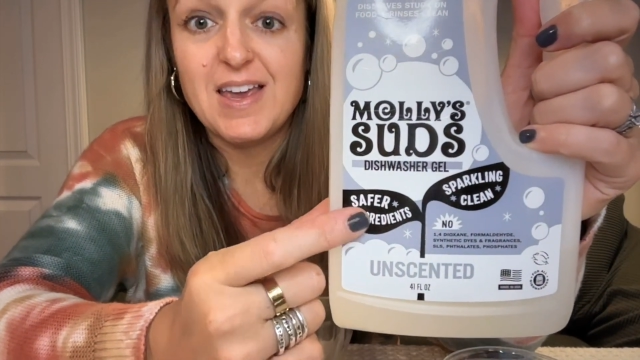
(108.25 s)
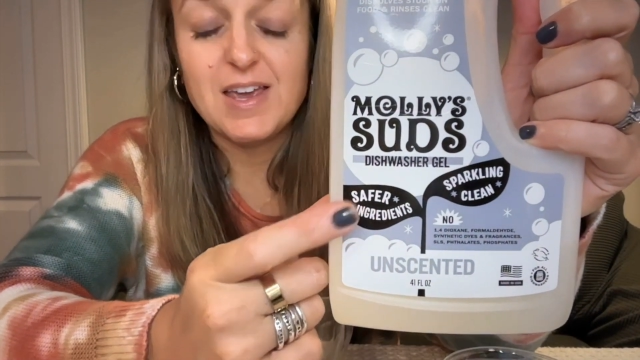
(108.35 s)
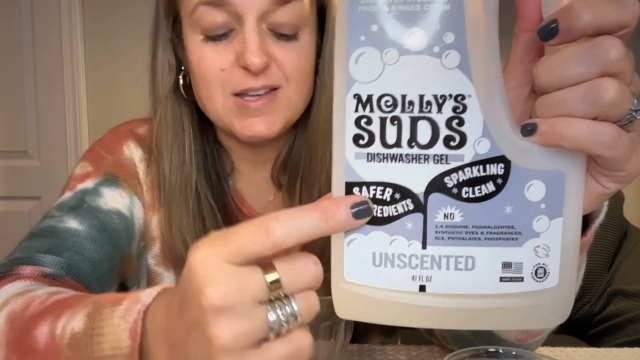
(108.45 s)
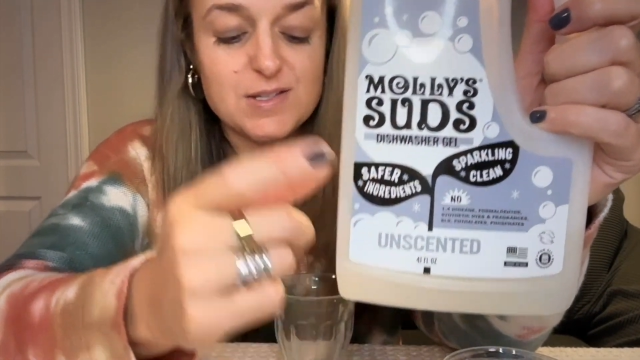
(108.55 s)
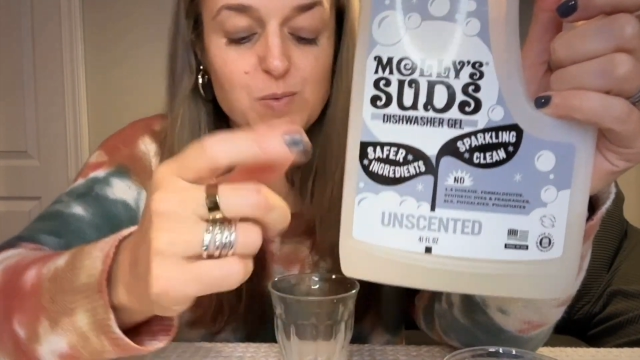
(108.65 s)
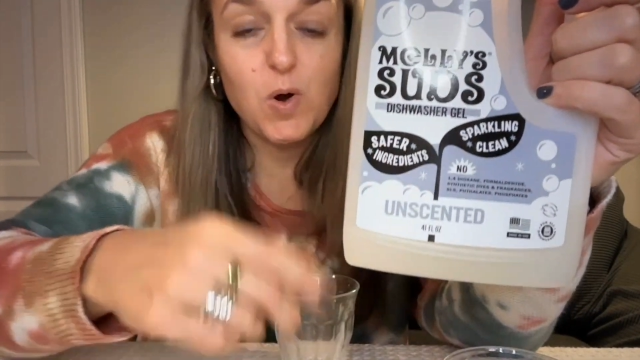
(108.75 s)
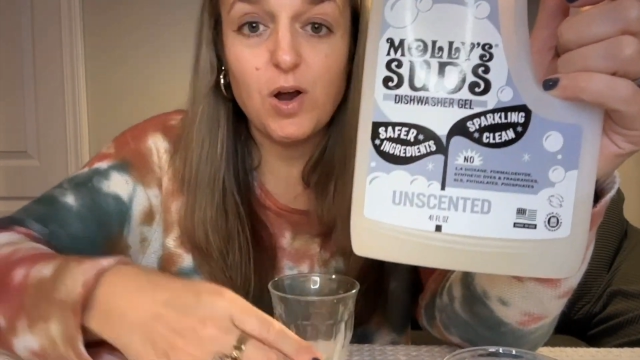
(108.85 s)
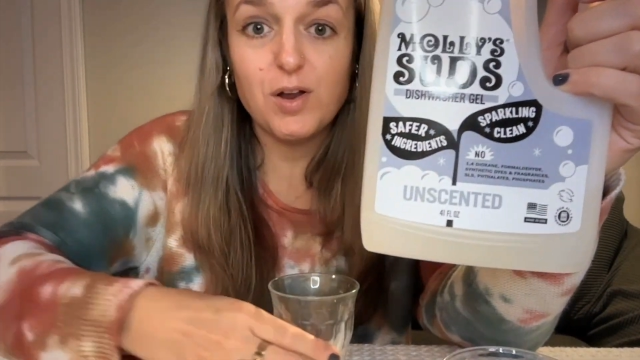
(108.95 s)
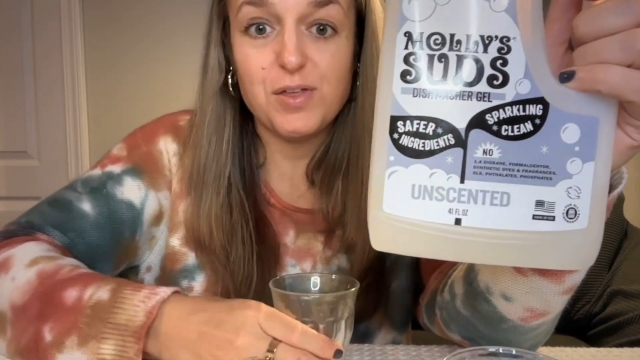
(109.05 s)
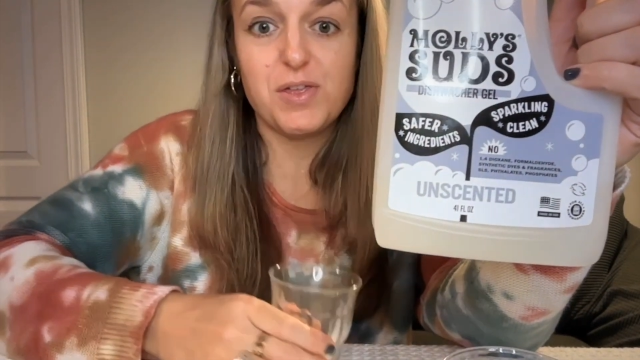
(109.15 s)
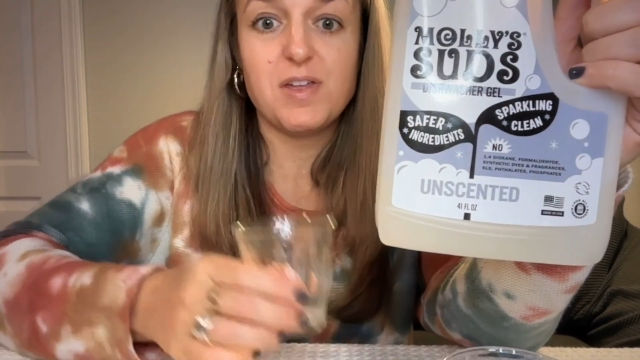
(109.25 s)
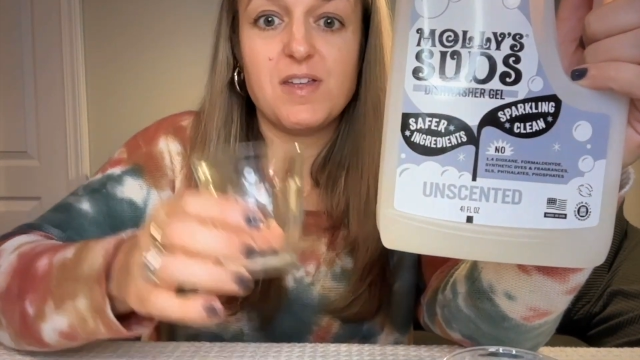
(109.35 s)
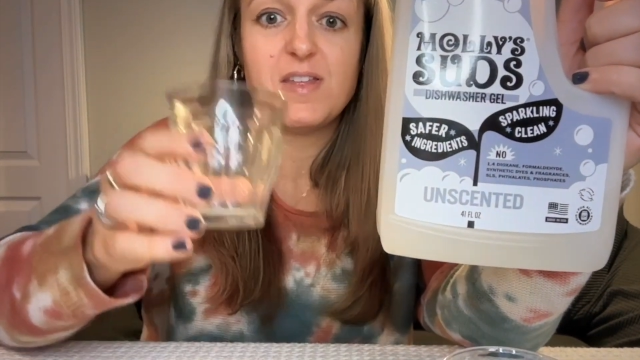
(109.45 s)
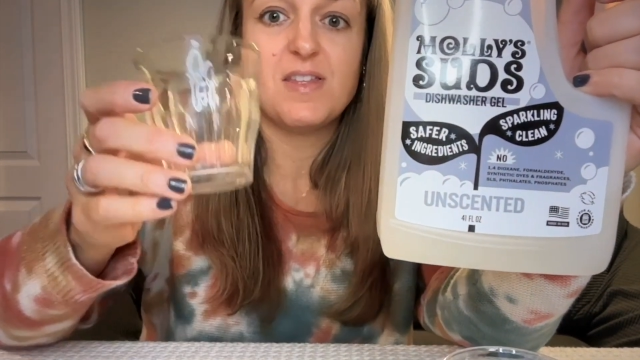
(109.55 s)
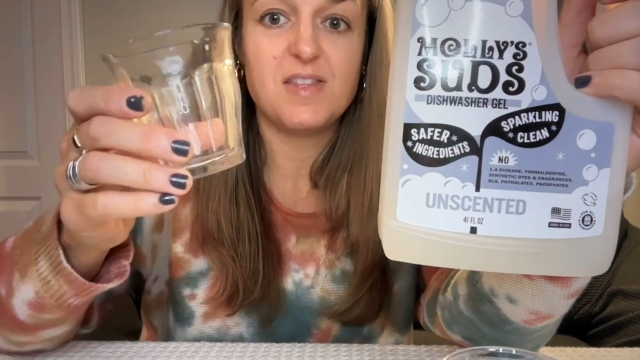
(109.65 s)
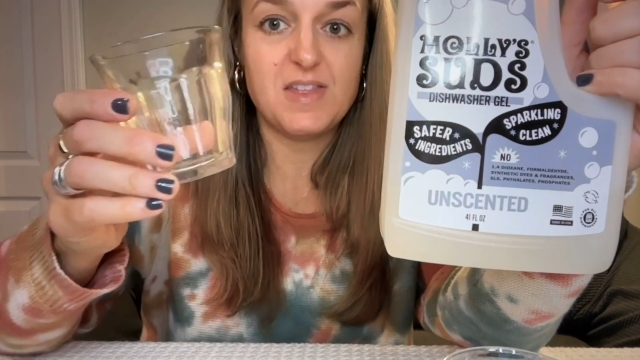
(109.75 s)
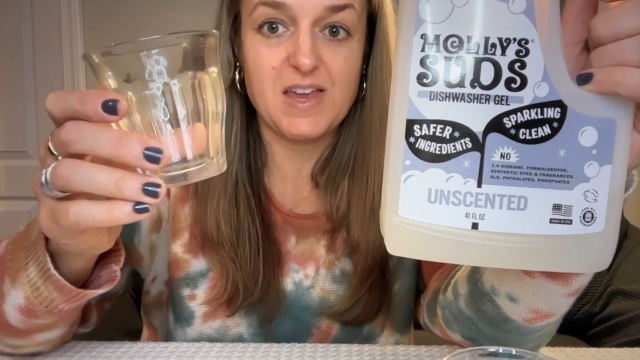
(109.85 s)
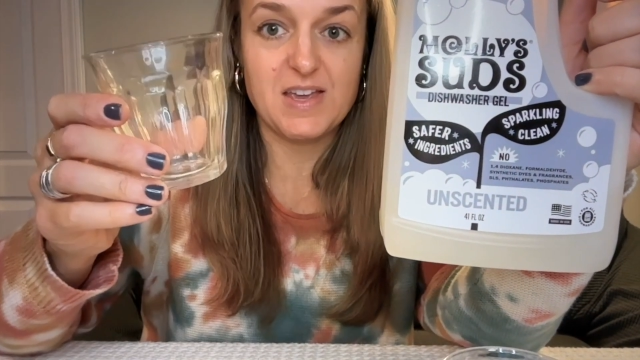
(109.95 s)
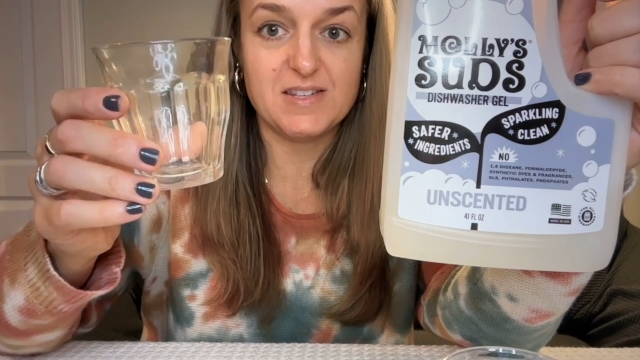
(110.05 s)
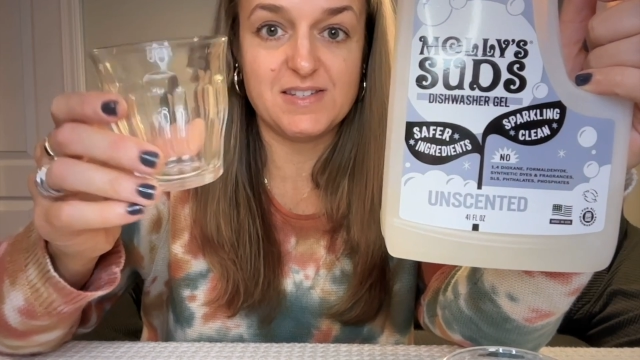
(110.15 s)
is worth
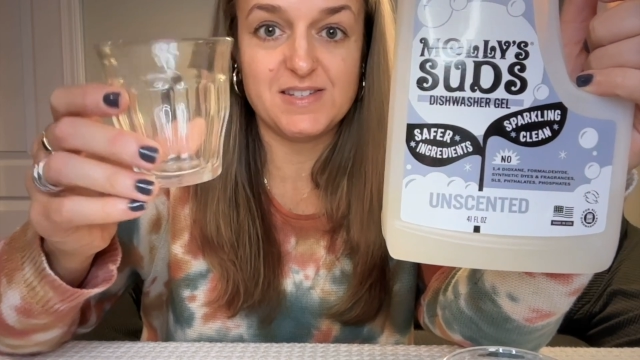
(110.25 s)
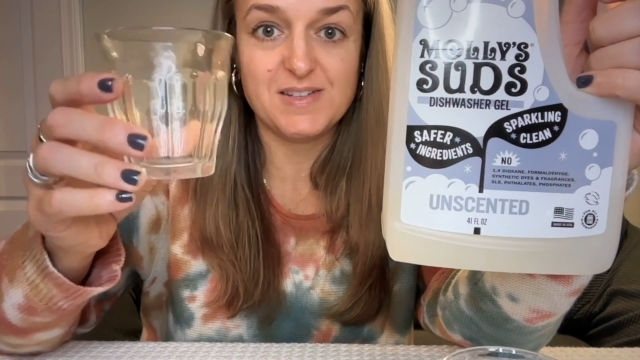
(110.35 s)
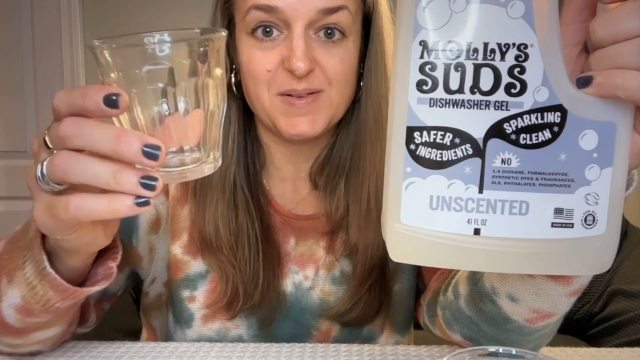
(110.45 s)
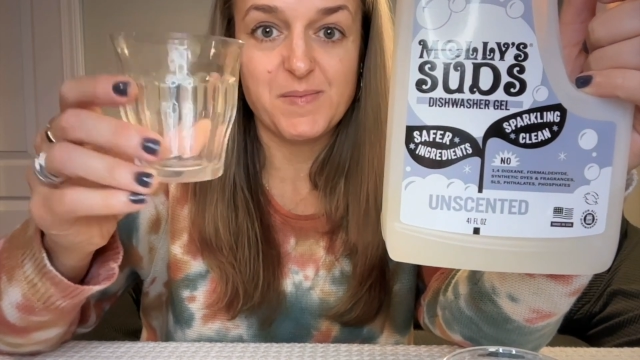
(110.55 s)
this.